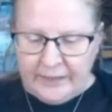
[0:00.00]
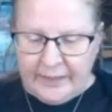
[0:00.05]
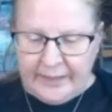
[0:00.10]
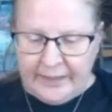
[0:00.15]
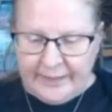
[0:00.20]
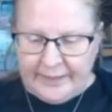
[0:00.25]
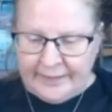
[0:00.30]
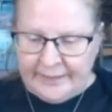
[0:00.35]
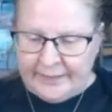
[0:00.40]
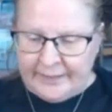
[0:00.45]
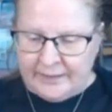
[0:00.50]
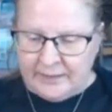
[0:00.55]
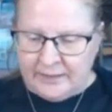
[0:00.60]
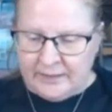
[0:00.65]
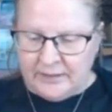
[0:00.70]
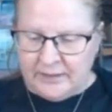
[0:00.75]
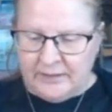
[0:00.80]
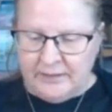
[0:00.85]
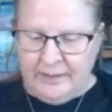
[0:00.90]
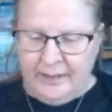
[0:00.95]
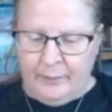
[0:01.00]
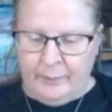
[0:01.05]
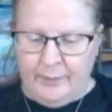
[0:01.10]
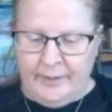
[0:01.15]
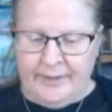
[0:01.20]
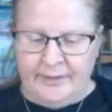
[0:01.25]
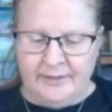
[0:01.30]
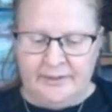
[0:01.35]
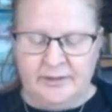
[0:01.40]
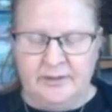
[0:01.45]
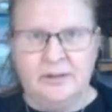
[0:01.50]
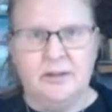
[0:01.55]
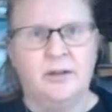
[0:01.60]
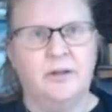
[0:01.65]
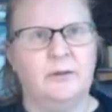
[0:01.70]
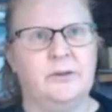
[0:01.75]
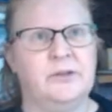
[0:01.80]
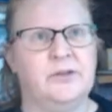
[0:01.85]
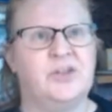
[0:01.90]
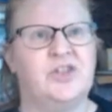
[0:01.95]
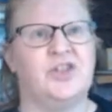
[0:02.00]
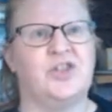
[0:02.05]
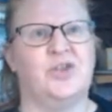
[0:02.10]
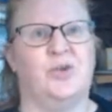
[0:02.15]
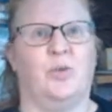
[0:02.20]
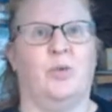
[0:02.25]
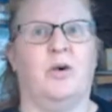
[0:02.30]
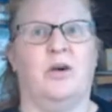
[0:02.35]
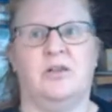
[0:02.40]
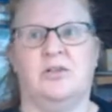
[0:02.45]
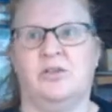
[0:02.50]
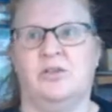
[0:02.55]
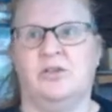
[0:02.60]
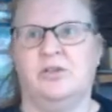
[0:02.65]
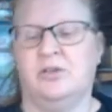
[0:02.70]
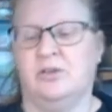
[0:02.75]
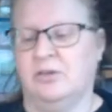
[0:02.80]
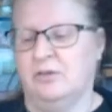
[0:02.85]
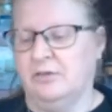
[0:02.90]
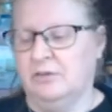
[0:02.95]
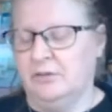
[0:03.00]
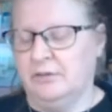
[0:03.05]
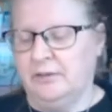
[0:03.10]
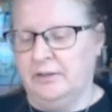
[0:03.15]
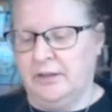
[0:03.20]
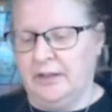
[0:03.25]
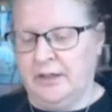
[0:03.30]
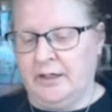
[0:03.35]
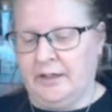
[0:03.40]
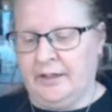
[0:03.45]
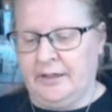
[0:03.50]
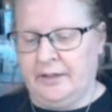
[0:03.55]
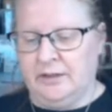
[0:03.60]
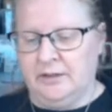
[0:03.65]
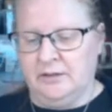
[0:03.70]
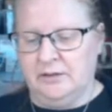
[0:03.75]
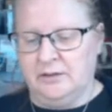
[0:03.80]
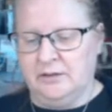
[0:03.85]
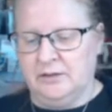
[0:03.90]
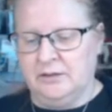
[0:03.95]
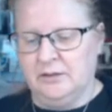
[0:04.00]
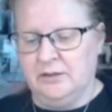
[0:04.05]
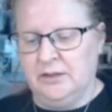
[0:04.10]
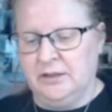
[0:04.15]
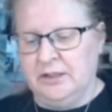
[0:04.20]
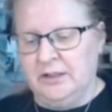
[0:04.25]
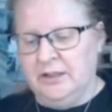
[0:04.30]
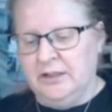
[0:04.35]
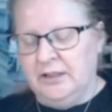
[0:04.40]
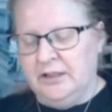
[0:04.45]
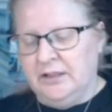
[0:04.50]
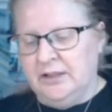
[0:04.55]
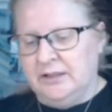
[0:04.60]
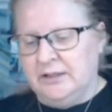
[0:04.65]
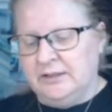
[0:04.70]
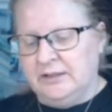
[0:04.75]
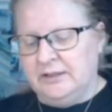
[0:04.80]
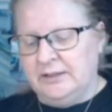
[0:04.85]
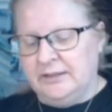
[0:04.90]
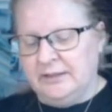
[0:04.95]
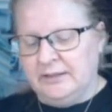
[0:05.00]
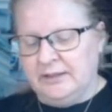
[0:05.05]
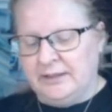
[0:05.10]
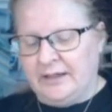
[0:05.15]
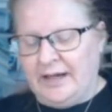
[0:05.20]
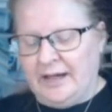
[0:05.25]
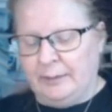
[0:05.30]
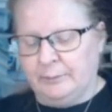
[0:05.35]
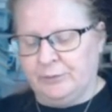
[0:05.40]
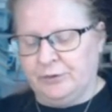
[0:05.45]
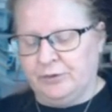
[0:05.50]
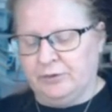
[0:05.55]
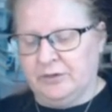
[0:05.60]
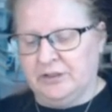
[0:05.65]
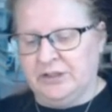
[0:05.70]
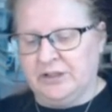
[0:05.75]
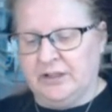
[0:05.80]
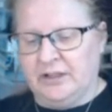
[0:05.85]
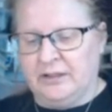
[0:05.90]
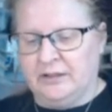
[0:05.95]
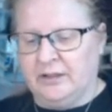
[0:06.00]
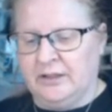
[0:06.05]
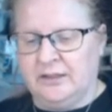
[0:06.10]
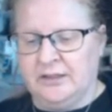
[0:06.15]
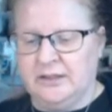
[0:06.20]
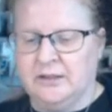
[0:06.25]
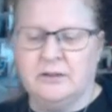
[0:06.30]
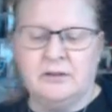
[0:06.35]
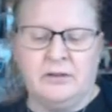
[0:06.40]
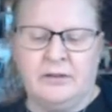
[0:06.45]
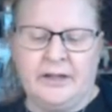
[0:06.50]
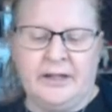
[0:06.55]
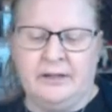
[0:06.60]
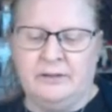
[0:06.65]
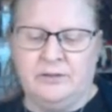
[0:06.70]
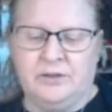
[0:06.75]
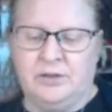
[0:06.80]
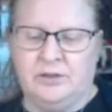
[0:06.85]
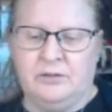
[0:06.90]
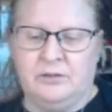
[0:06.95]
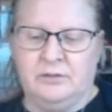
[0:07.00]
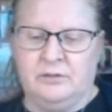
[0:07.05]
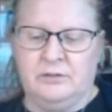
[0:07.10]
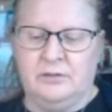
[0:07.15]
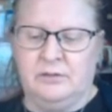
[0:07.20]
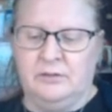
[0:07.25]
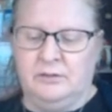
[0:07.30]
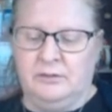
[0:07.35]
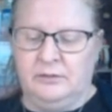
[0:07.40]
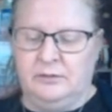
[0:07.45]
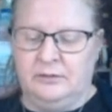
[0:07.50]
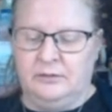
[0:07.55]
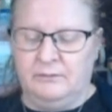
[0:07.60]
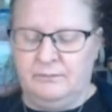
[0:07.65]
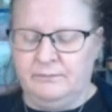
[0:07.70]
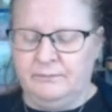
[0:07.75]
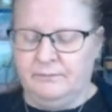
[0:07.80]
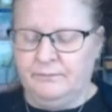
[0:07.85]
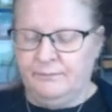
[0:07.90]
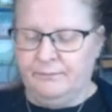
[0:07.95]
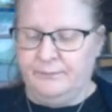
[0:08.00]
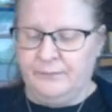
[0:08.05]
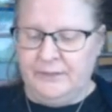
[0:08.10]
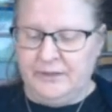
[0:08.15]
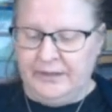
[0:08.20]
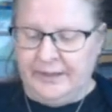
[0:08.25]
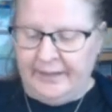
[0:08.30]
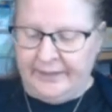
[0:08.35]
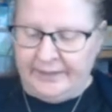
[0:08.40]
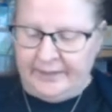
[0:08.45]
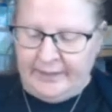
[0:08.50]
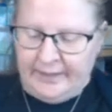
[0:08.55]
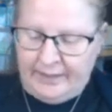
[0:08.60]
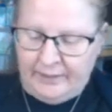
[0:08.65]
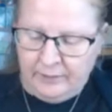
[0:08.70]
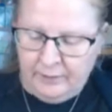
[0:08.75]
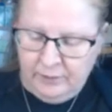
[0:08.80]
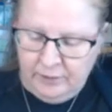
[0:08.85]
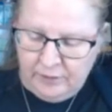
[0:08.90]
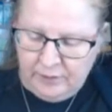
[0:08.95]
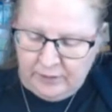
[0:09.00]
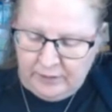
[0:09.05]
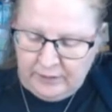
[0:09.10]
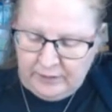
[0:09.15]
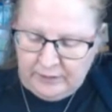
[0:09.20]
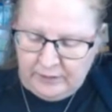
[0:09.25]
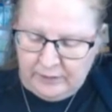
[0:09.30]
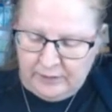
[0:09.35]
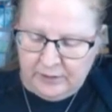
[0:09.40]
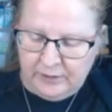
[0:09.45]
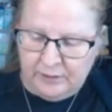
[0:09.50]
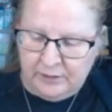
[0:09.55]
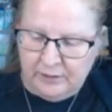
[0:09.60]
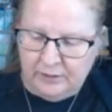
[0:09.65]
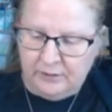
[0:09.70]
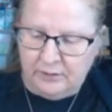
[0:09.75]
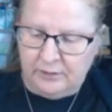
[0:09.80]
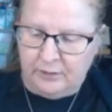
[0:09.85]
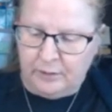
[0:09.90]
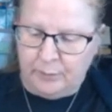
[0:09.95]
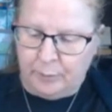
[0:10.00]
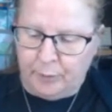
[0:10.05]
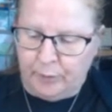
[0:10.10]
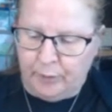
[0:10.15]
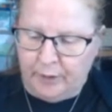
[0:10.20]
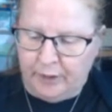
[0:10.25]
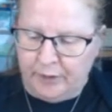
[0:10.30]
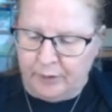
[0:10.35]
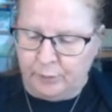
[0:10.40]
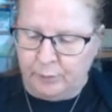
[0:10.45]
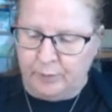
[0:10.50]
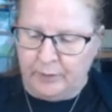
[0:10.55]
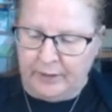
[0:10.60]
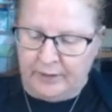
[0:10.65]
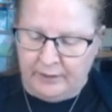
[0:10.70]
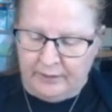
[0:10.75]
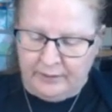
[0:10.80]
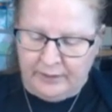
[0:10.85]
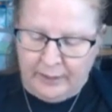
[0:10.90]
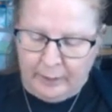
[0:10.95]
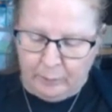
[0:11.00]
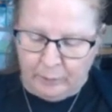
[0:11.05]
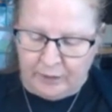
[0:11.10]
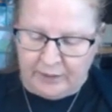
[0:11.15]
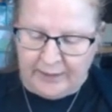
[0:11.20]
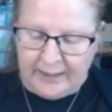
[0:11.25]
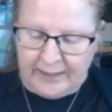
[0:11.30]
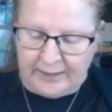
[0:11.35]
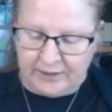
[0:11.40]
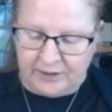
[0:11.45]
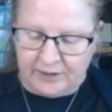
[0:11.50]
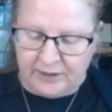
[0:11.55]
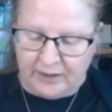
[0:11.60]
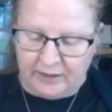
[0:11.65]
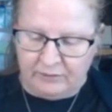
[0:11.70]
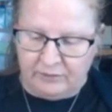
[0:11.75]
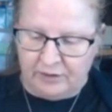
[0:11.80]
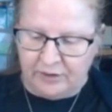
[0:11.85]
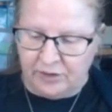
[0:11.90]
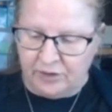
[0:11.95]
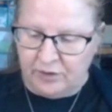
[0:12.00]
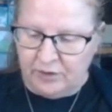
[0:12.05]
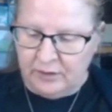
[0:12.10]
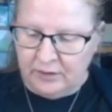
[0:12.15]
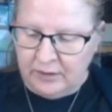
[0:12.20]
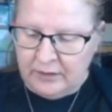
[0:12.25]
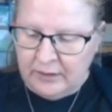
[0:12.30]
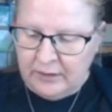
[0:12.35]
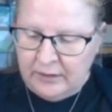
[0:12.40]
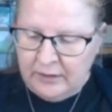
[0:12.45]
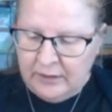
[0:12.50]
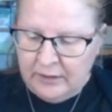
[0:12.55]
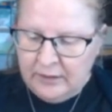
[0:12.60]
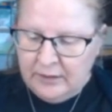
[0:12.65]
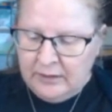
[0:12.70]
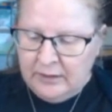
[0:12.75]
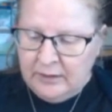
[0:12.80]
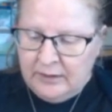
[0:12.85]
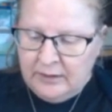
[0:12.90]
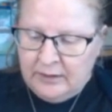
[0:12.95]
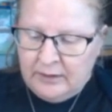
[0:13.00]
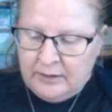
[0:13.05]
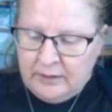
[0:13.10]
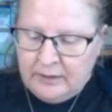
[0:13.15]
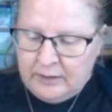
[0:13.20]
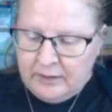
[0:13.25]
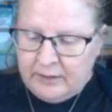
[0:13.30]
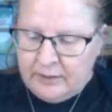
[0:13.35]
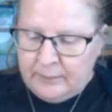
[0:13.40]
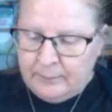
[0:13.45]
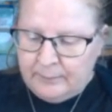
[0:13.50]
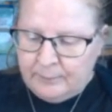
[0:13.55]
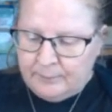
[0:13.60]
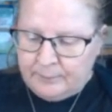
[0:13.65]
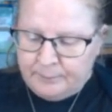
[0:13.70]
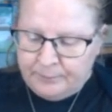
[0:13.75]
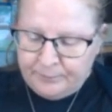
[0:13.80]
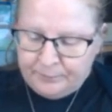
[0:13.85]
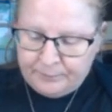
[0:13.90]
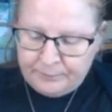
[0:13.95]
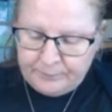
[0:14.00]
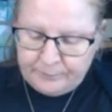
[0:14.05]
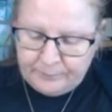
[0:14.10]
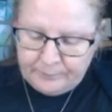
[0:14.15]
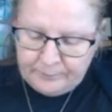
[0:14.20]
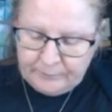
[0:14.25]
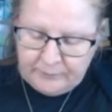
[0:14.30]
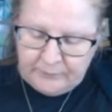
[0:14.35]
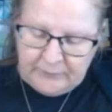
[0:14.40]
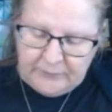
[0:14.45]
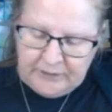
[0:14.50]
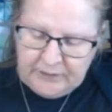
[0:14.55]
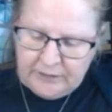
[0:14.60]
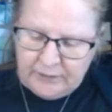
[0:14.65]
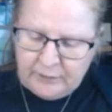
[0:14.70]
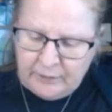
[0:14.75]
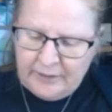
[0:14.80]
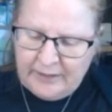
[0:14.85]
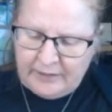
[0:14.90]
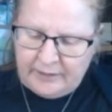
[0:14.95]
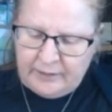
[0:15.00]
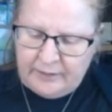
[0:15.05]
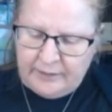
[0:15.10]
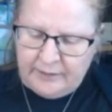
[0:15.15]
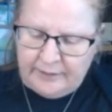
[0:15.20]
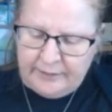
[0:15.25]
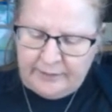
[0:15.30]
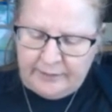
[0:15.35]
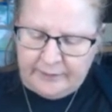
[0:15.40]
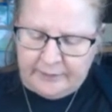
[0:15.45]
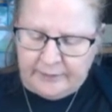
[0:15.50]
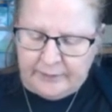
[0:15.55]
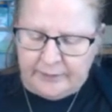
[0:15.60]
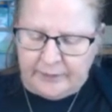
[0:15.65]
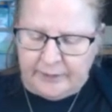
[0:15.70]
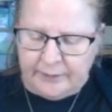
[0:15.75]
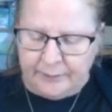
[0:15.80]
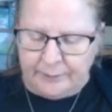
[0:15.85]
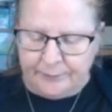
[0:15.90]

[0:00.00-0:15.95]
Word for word: and they went squash, and didn't capture it, and I didn't know how to get it out to the point where they would catch that vision, you know, that kind of thing.